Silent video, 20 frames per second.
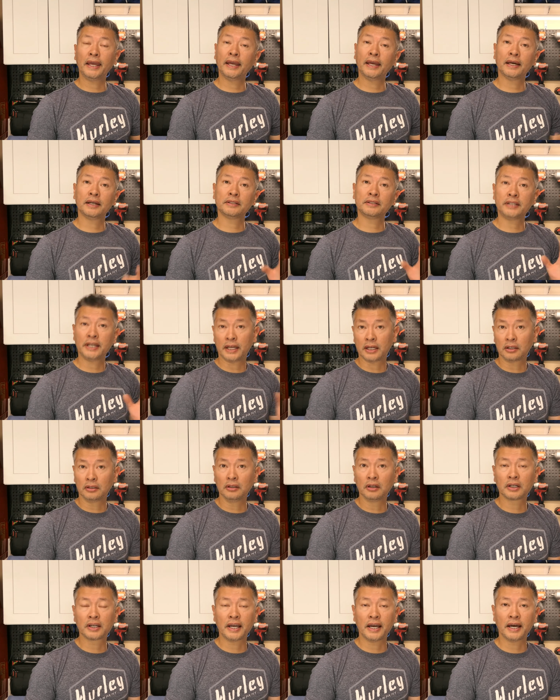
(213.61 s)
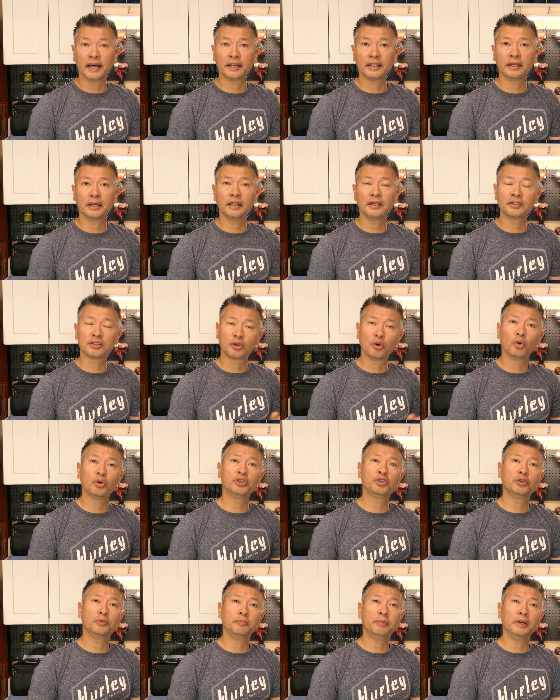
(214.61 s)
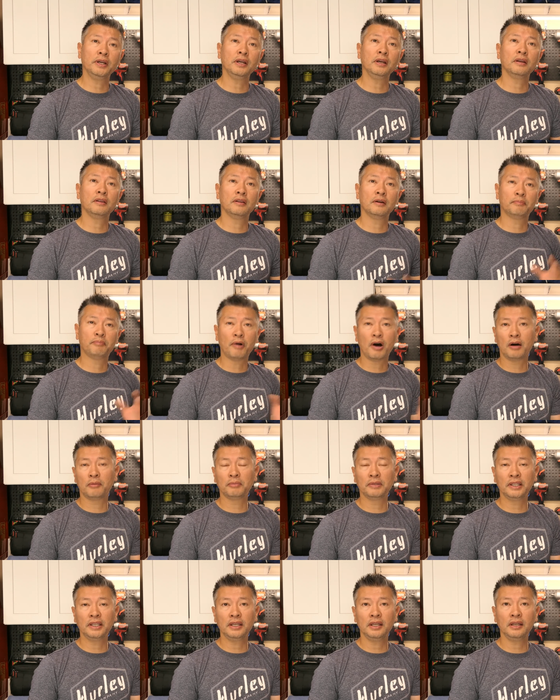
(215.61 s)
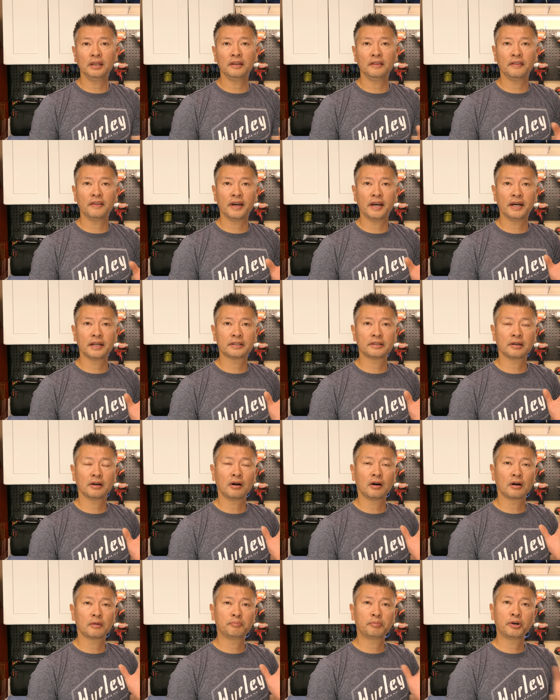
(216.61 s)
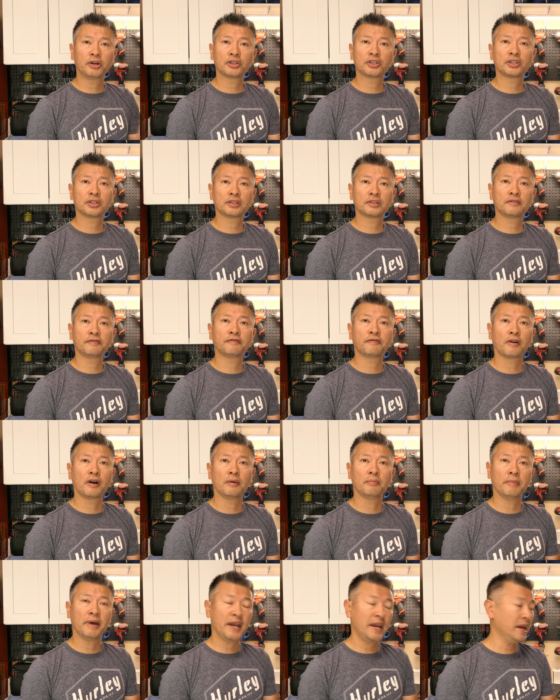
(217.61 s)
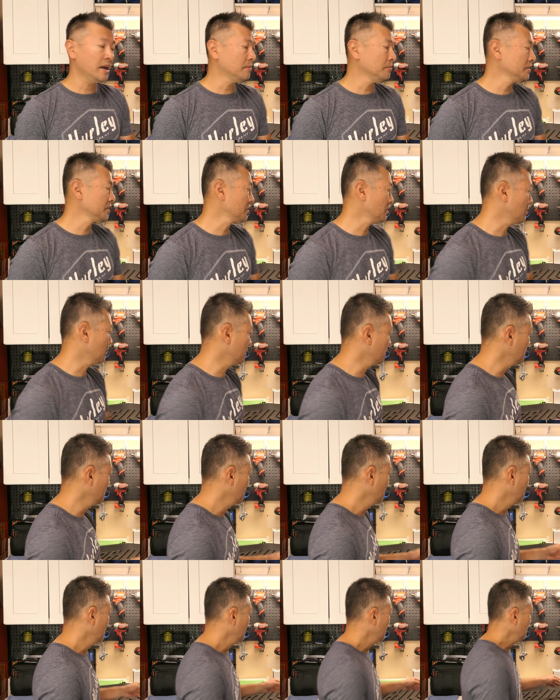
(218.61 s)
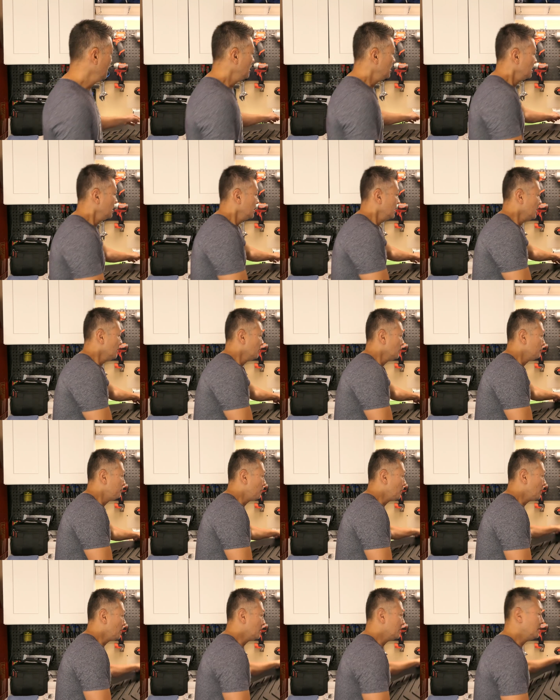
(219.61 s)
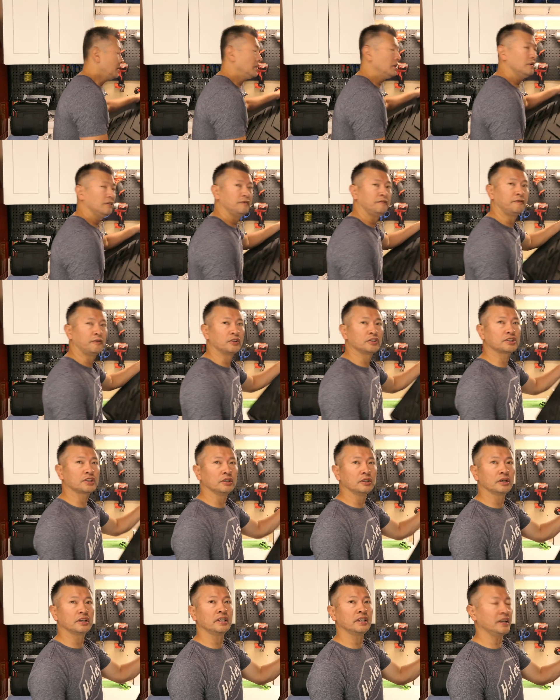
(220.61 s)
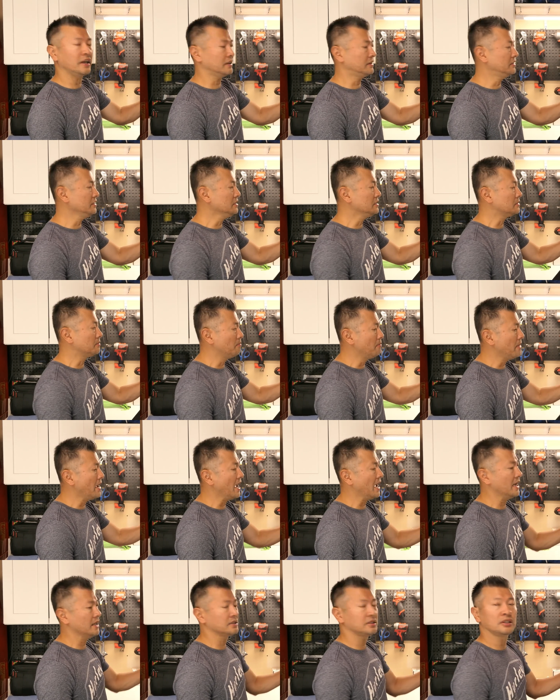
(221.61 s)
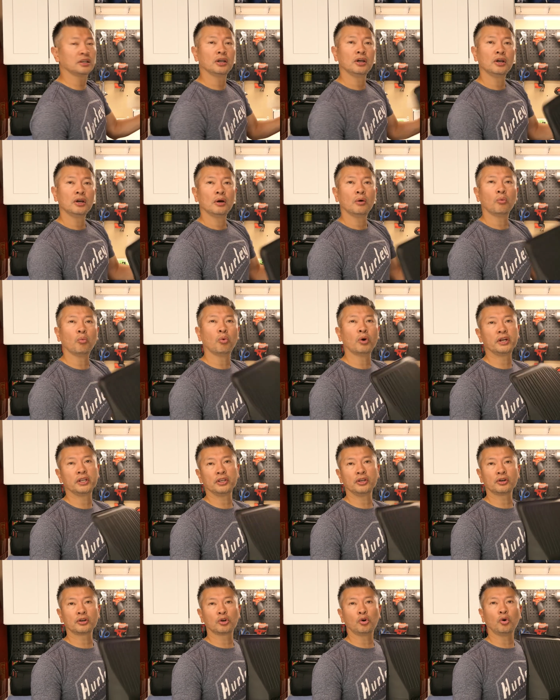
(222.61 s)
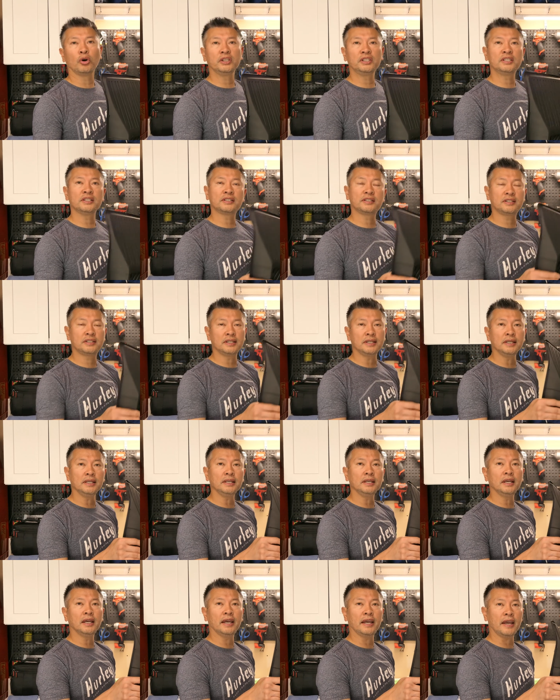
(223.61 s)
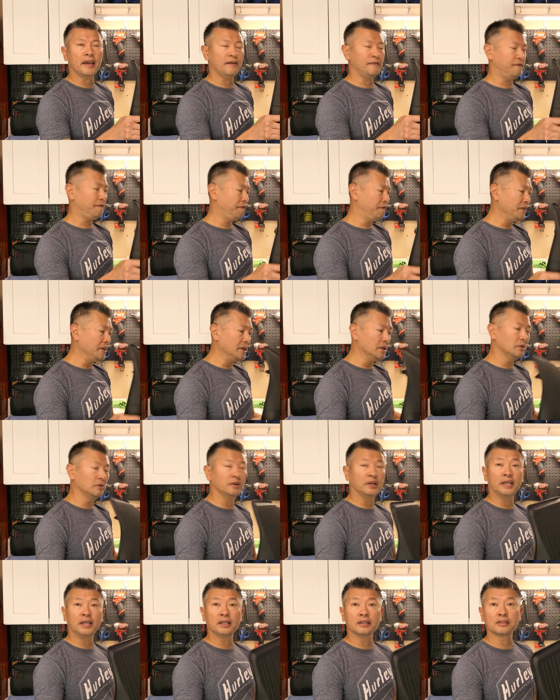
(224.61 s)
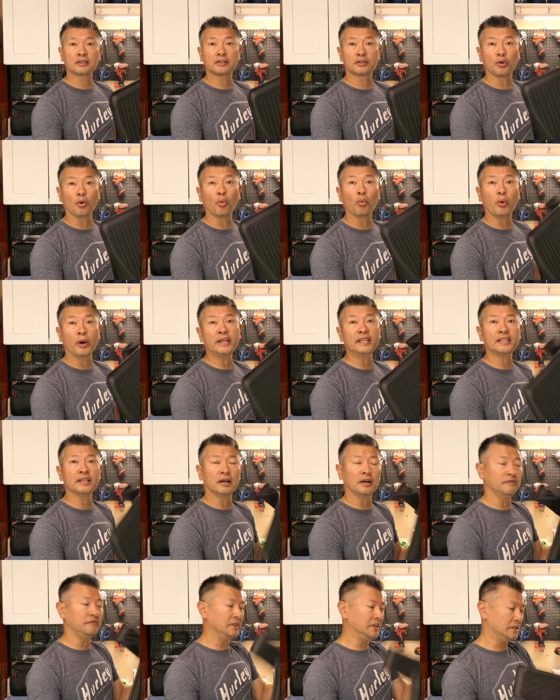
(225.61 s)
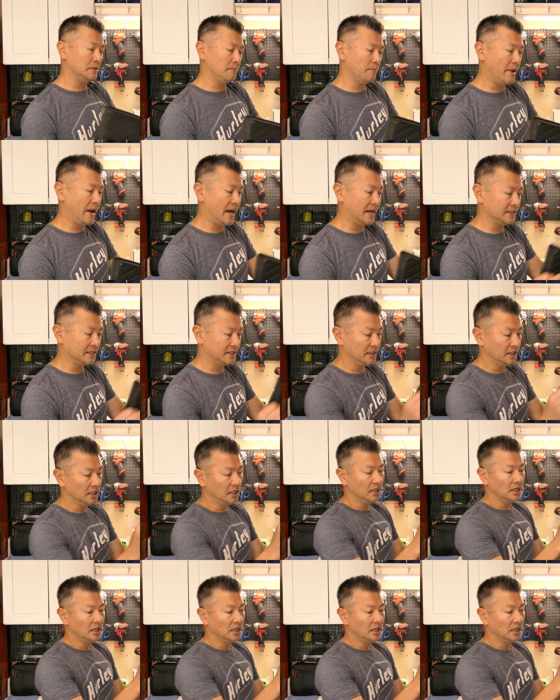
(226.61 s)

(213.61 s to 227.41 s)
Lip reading: and take a look at is going to be the Bomelys that are purchased from Amazon. Now upon first looking at these mats, what you're going to see and feel is the weight of these mats.